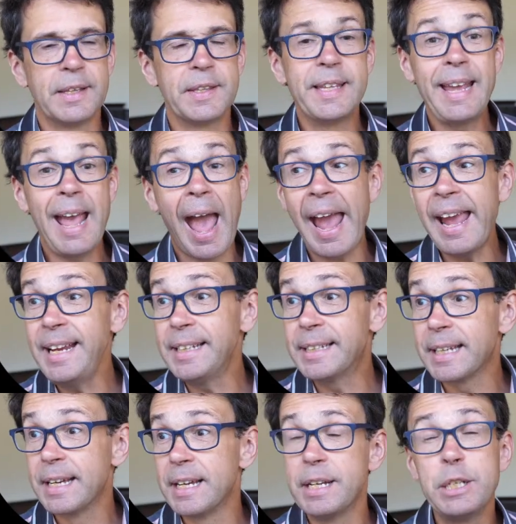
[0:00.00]
The
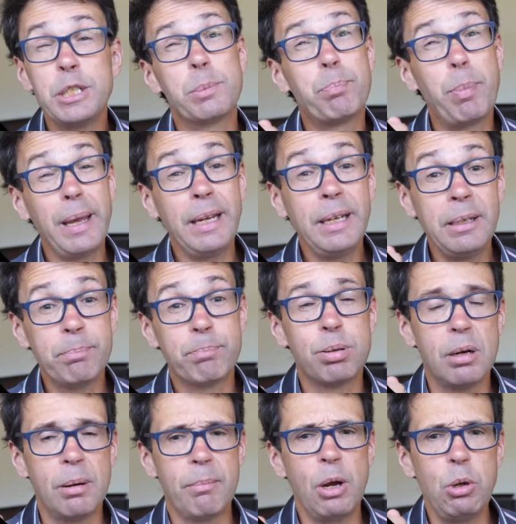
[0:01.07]
8 has been
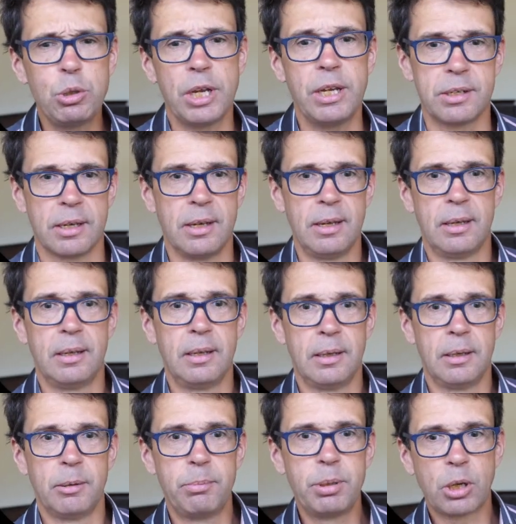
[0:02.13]
promoted
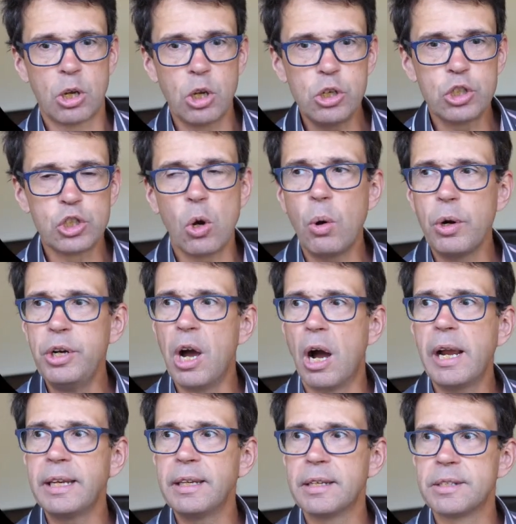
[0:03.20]
because your
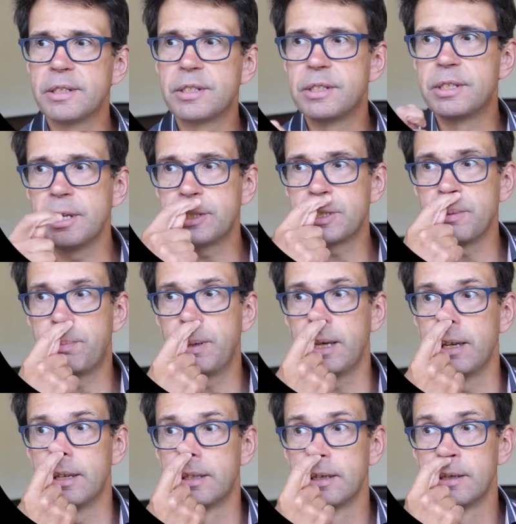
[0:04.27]
9 has
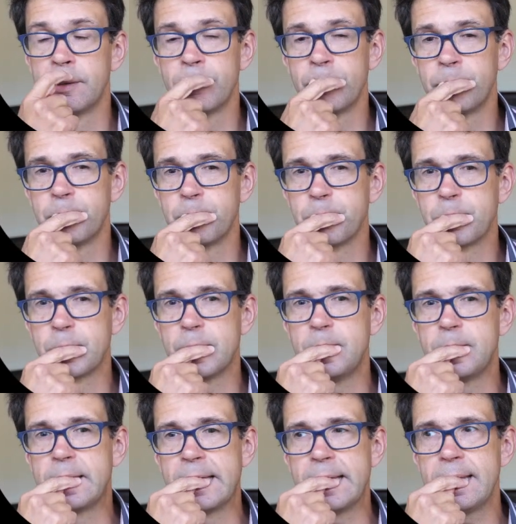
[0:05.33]
disappeared.
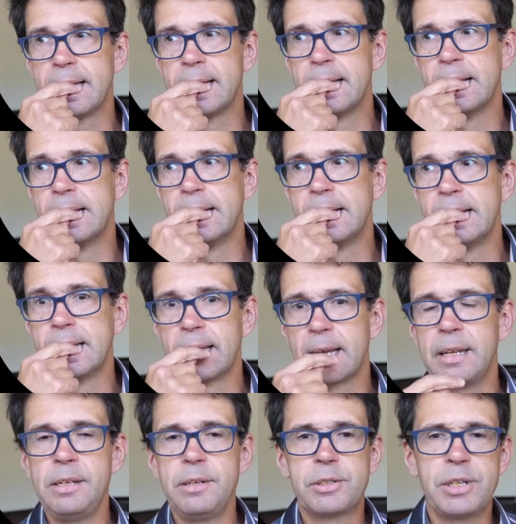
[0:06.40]
Okay?
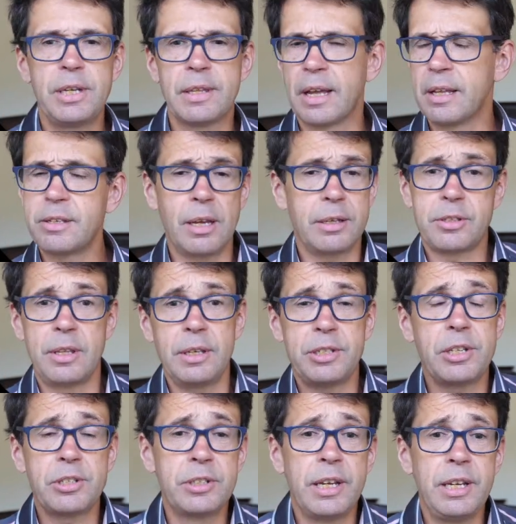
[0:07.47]
Can you see that?
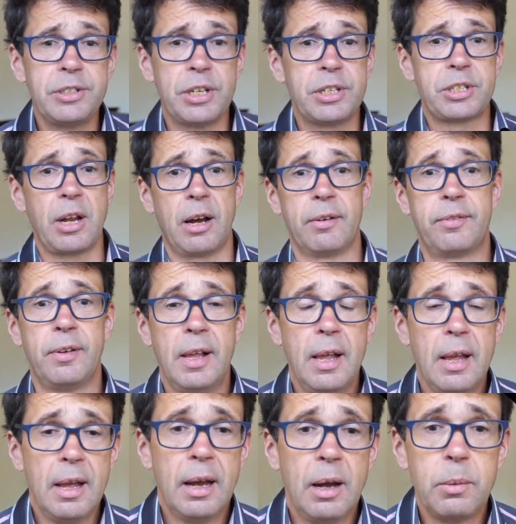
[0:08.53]
This isn't easy stuff.
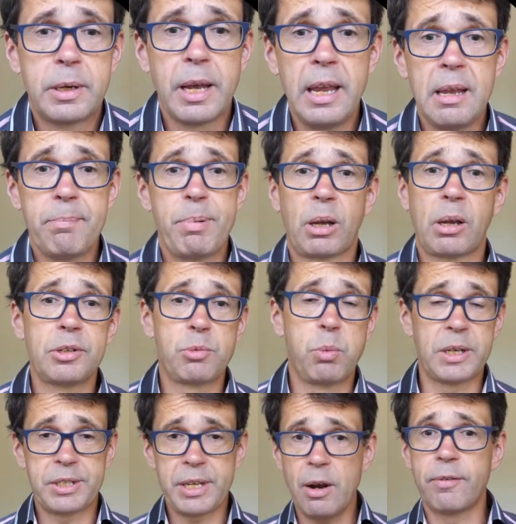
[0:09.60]
Okay? Because
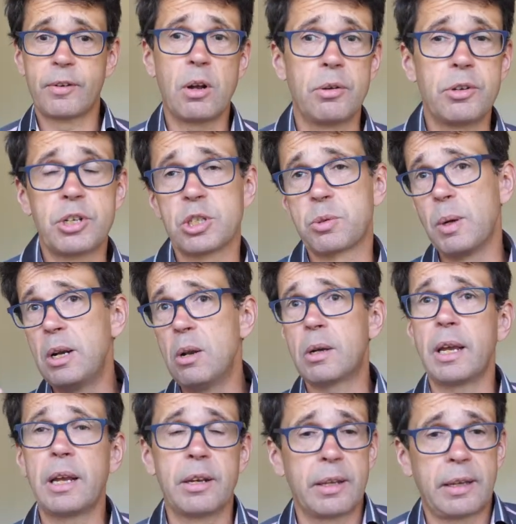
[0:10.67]
we're self-conscious, we're
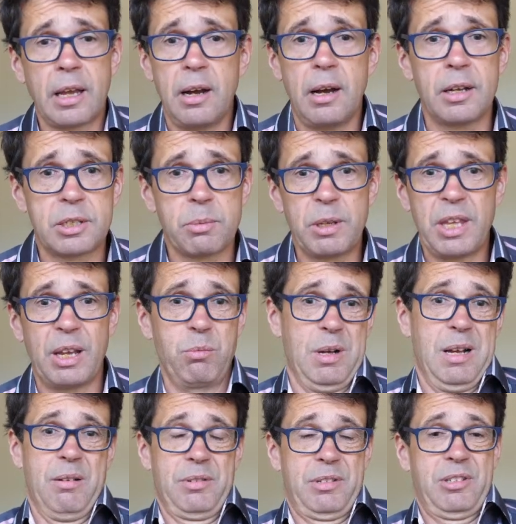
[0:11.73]
looking at the cards and we think,
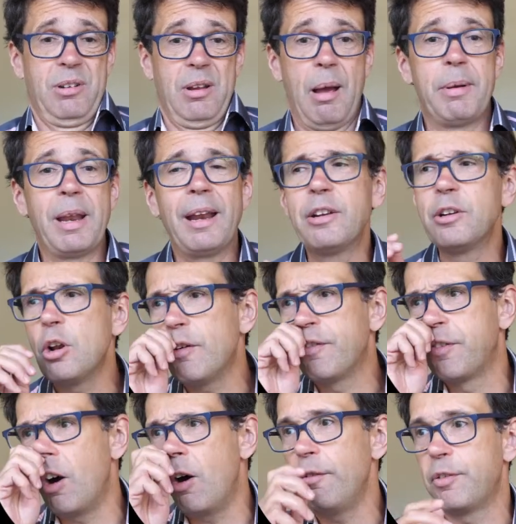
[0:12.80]
well, sure. And
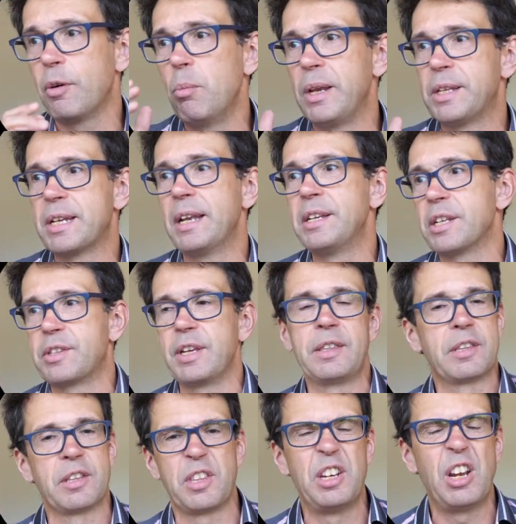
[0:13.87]
often we tend to
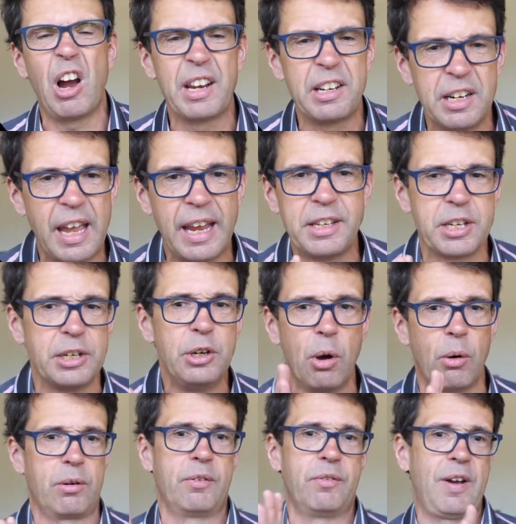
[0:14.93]
think that the 9 and 8 are
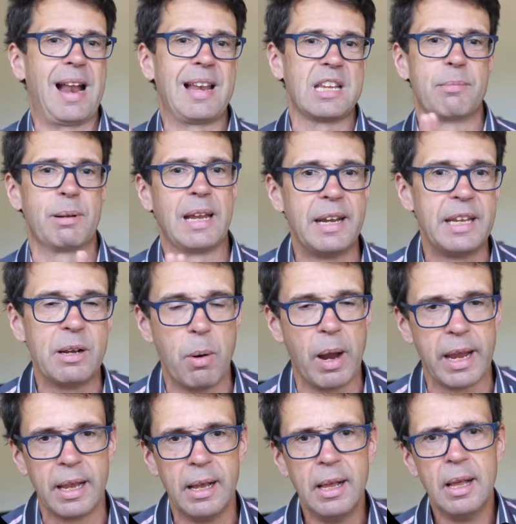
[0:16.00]
not valuable
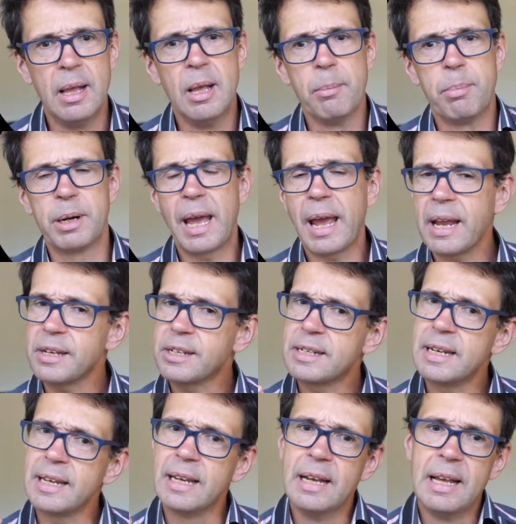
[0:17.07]
anyway. But
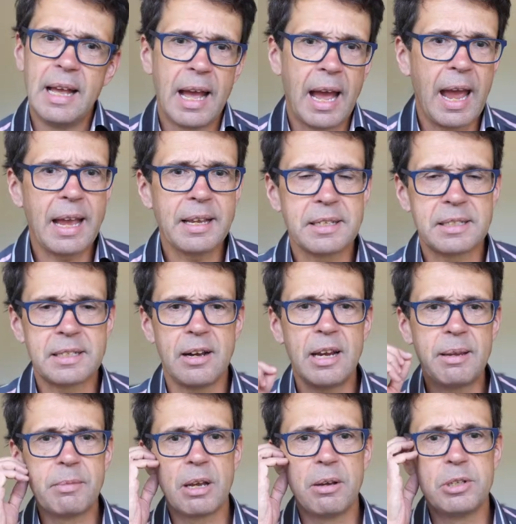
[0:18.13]
actually, as
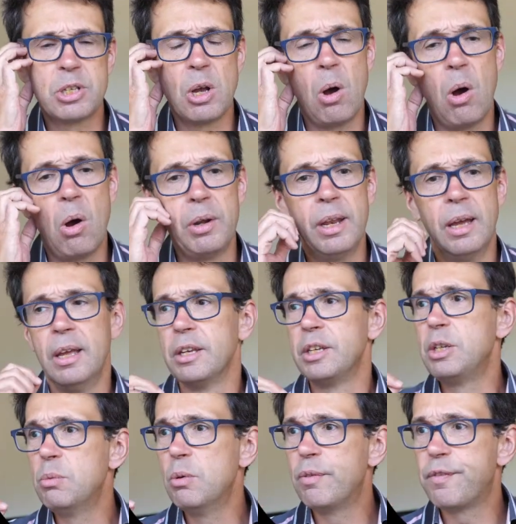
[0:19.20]
time goes on,
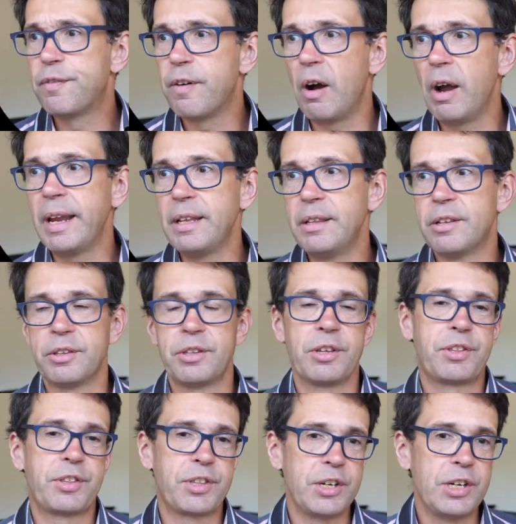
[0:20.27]
you will find that the
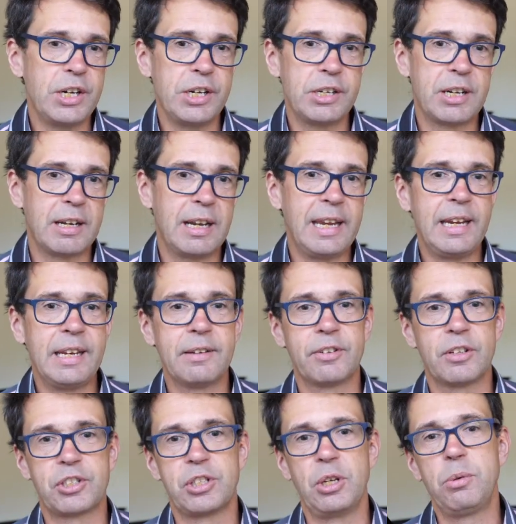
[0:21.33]
3rd lead
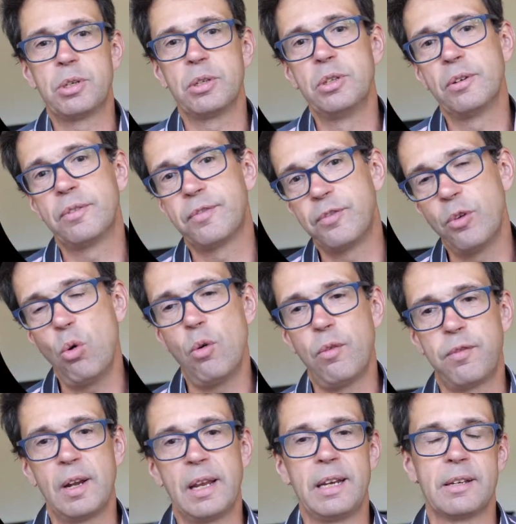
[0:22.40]
of a suit and the
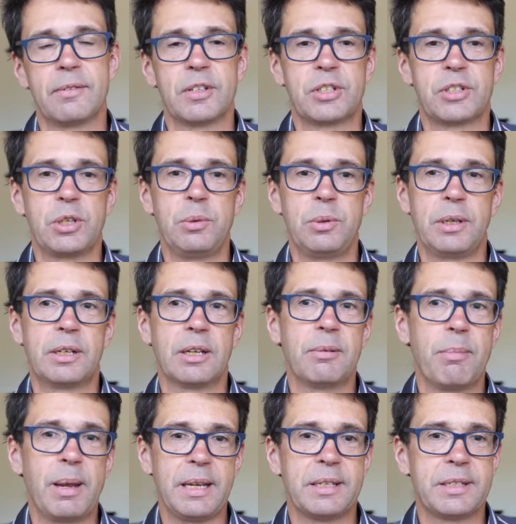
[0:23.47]
4th lead of a suit
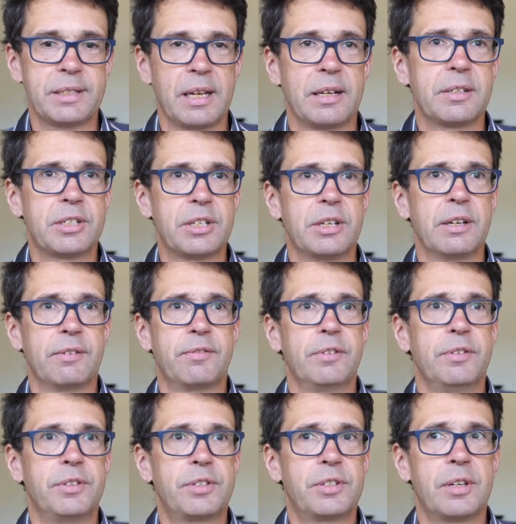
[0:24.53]
can make such a
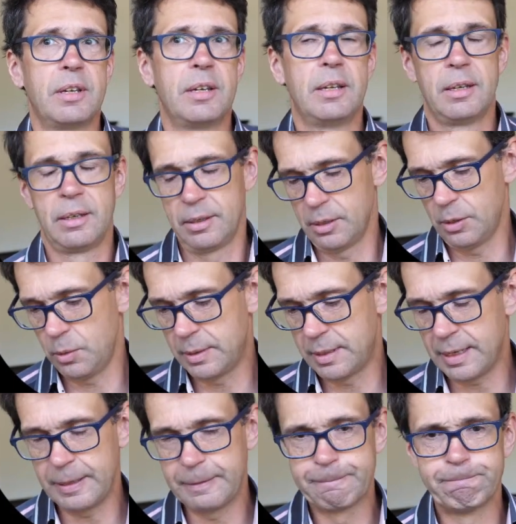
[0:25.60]
difference.
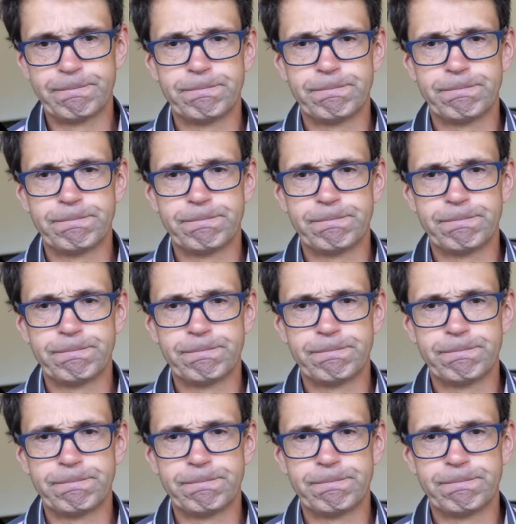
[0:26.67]
Okay?